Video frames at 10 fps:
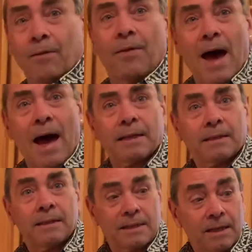that
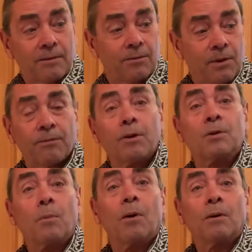is it for the
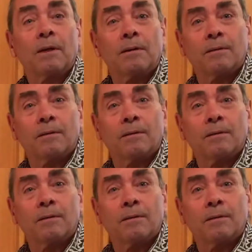first part.